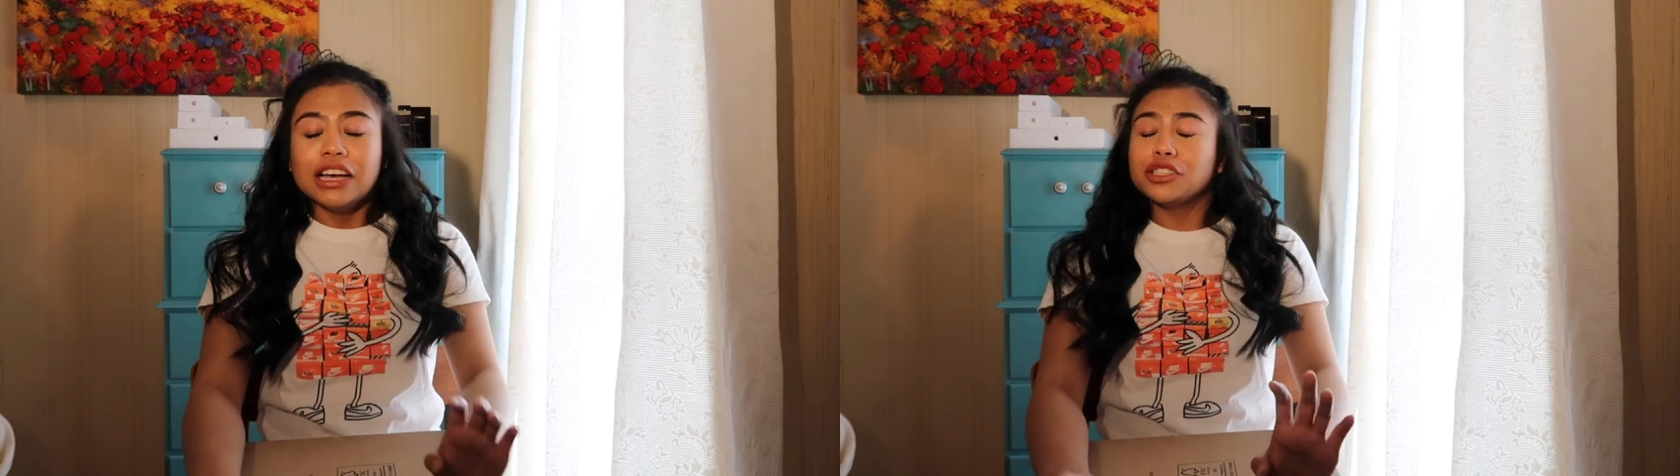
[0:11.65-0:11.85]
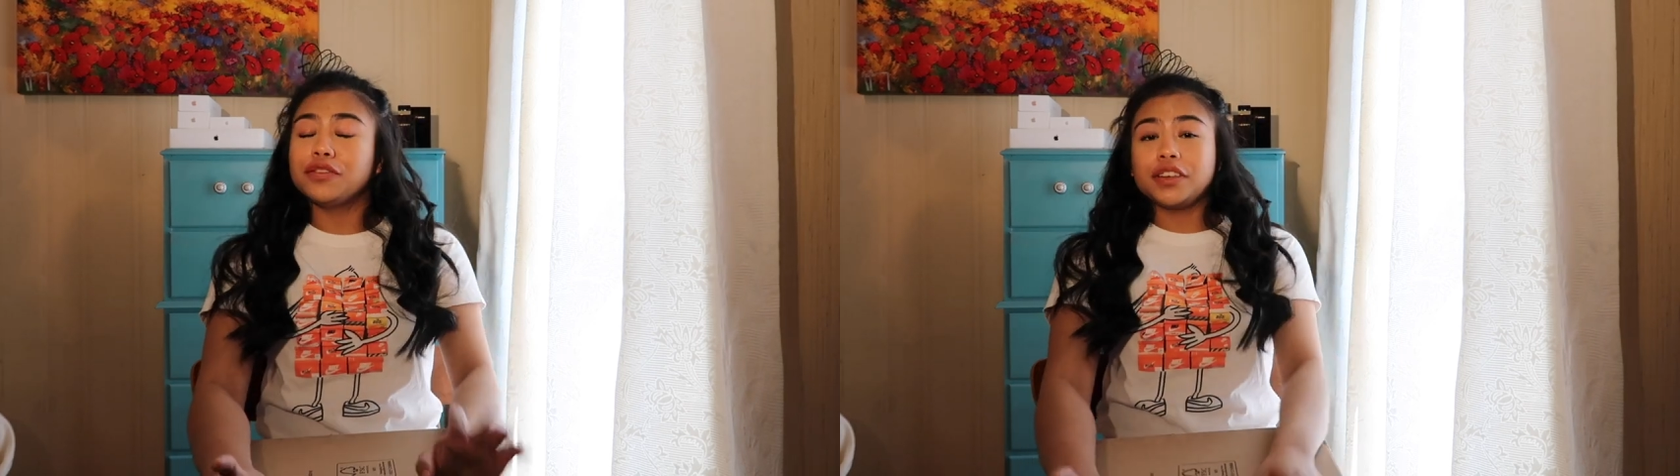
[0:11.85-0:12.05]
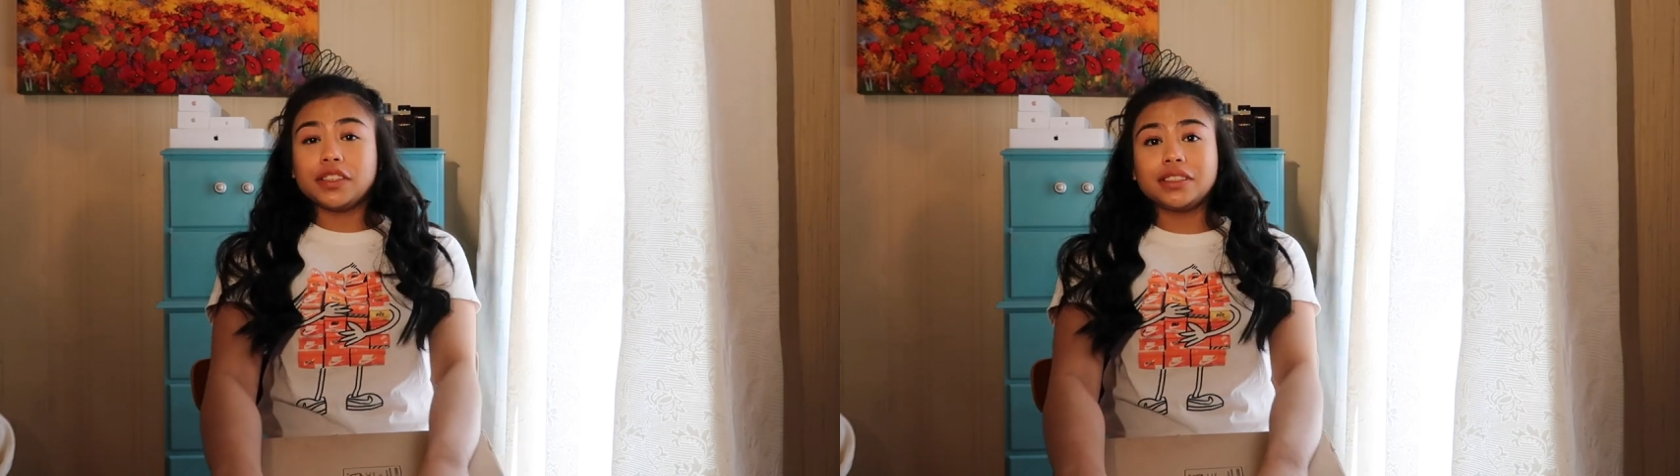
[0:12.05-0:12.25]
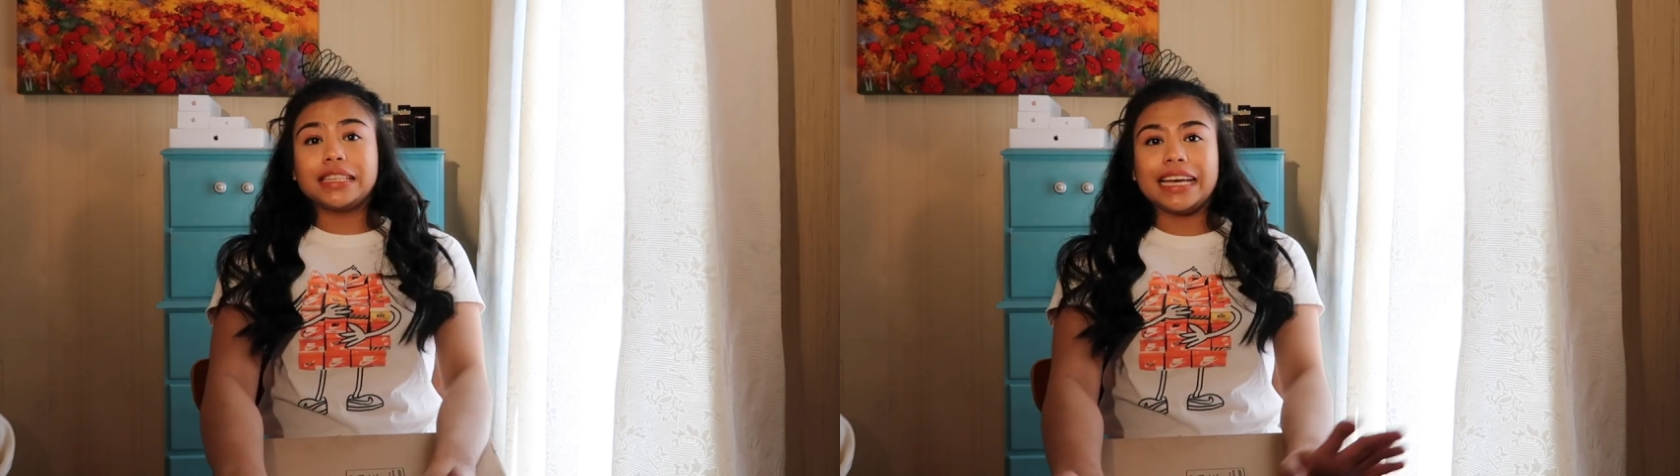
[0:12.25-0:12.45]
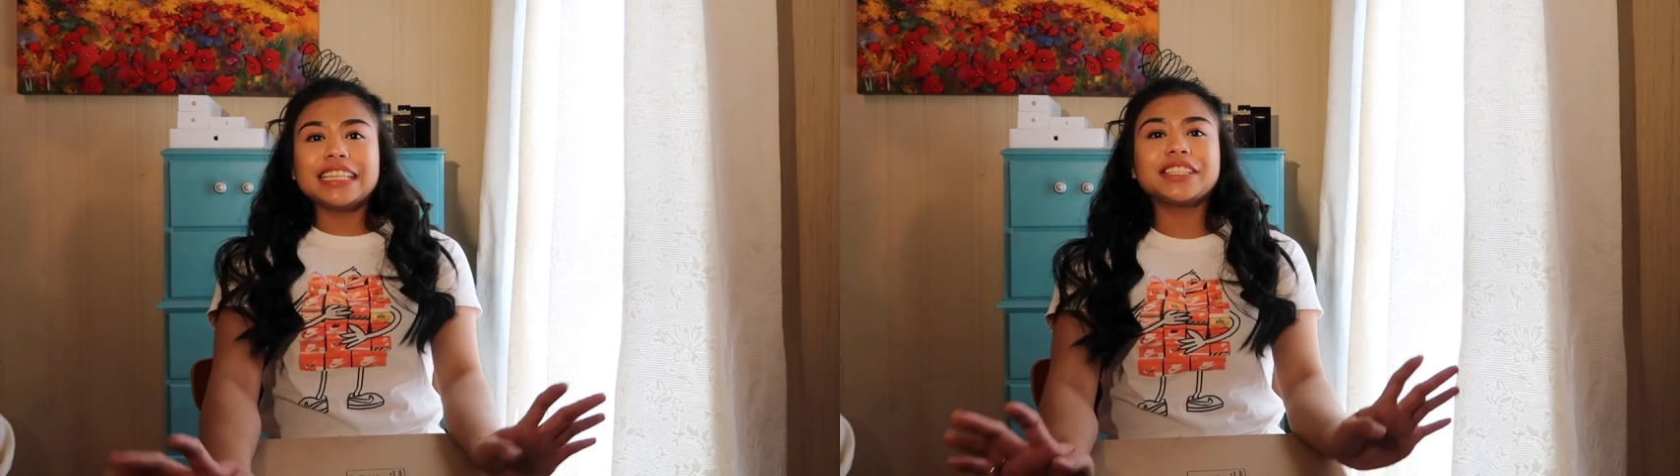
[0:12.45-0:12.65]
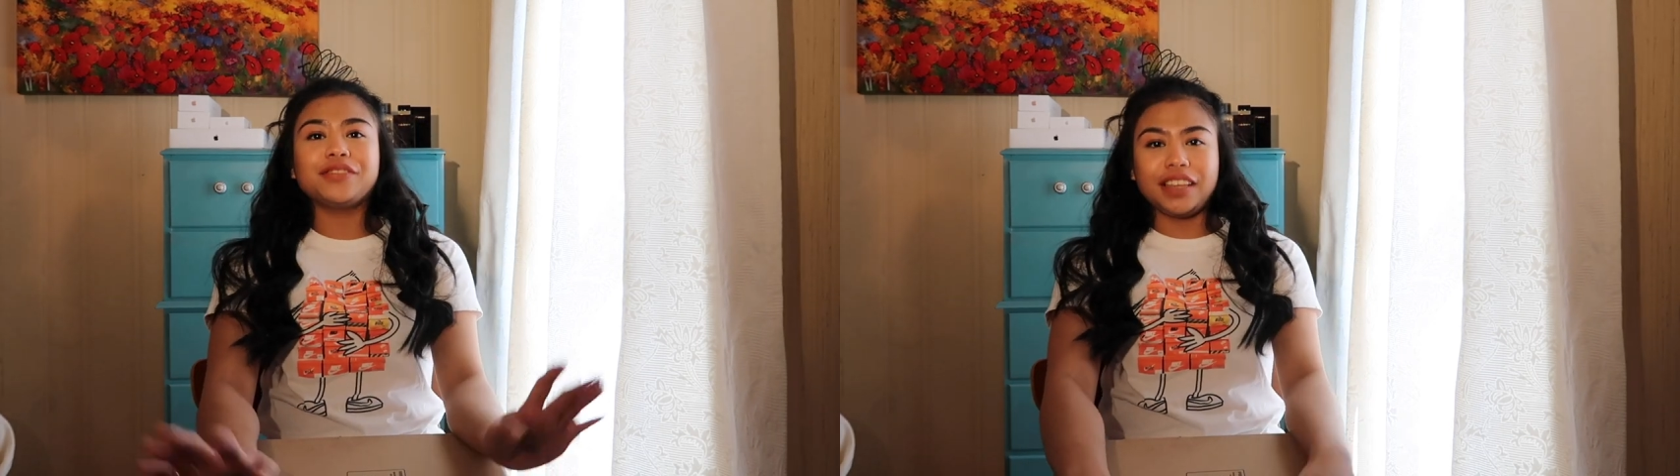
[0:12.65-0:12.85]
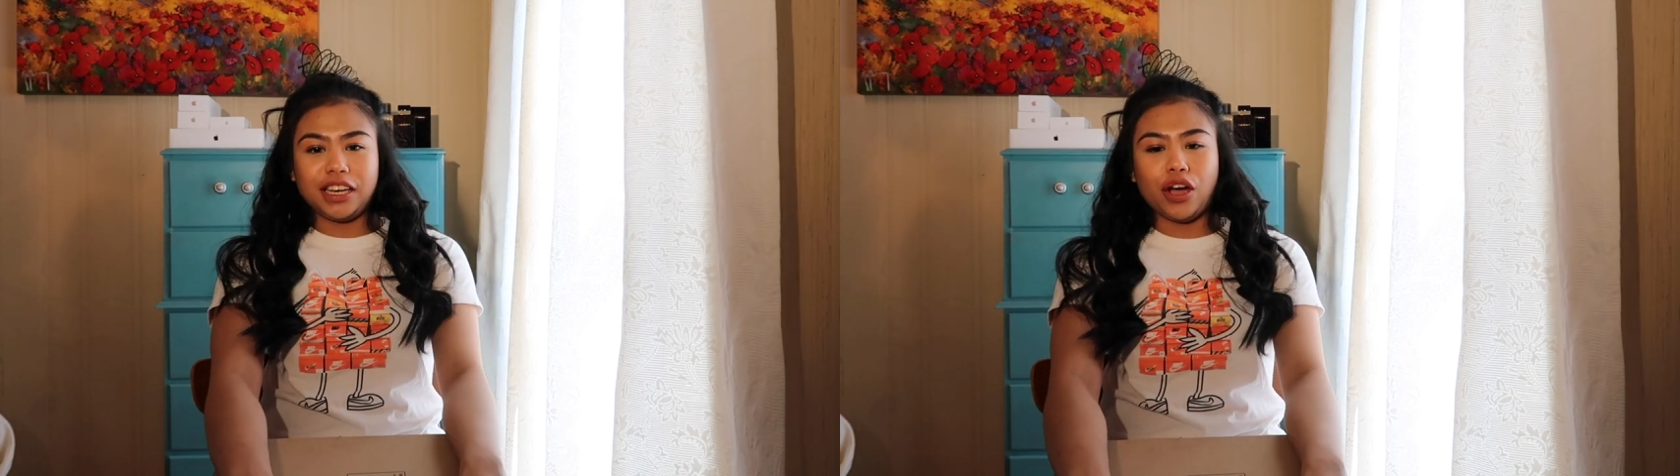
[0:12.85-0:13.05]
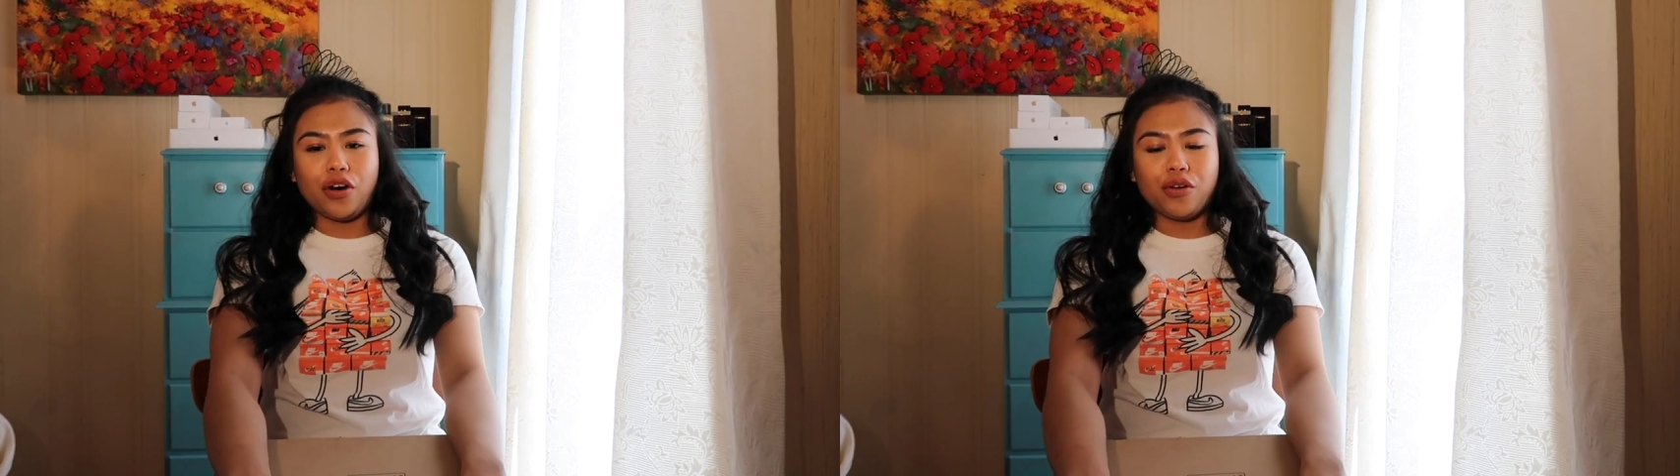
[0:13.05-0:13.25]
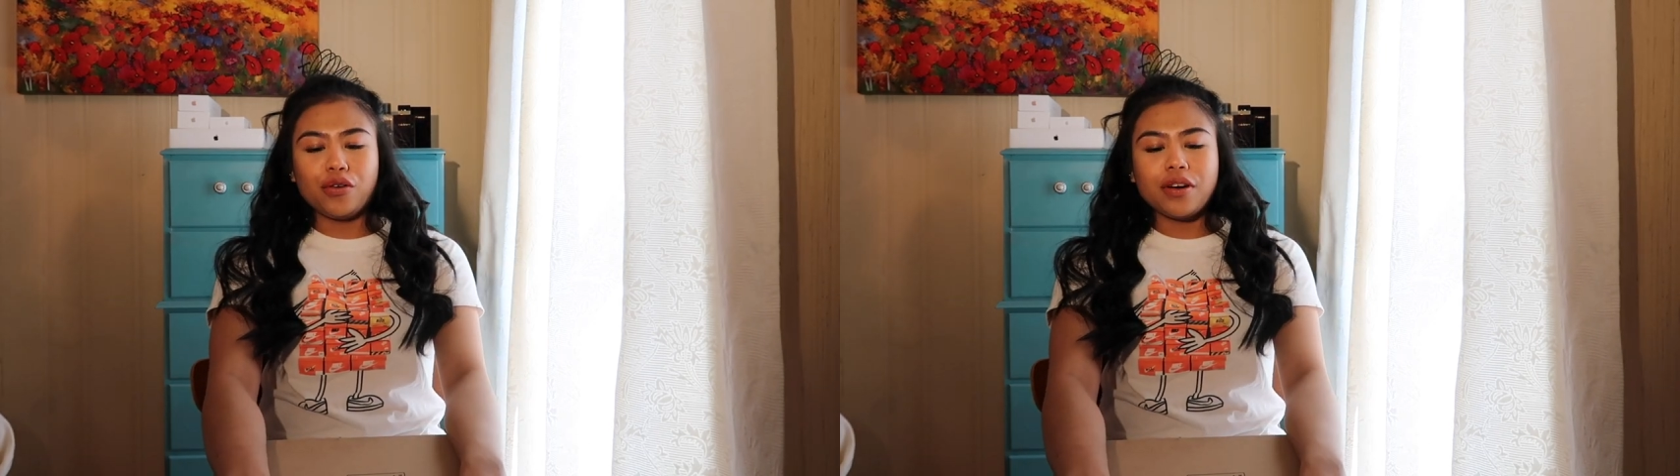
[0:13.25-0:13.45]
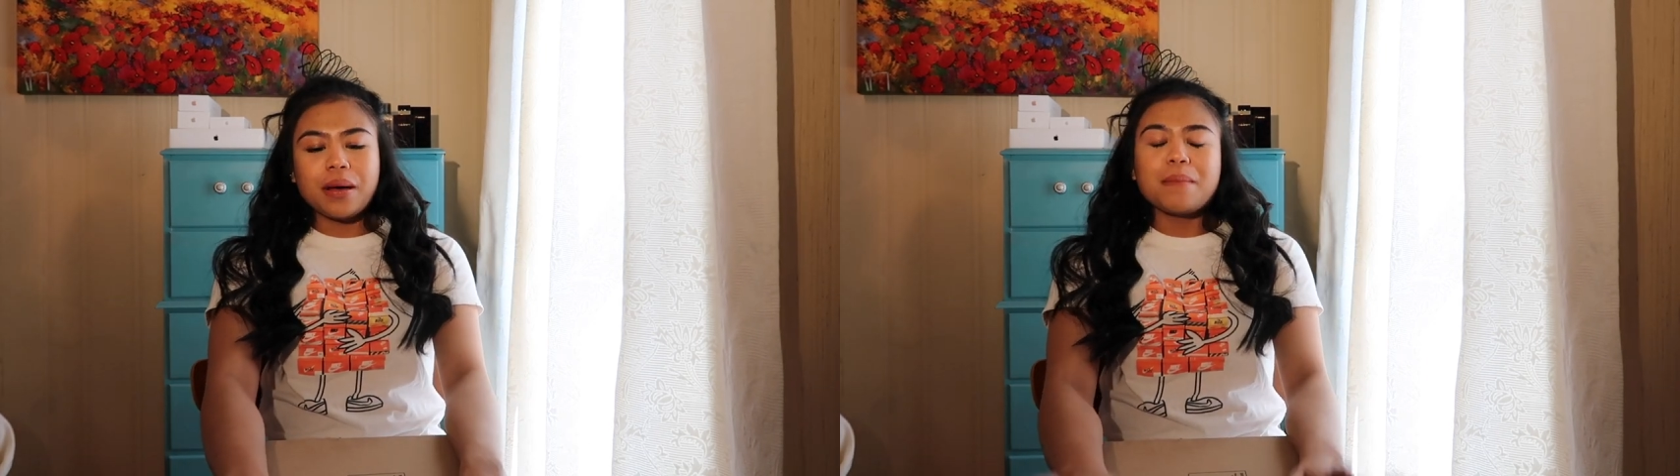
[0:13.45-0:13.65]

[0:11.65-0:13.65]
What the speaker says: So for today's video,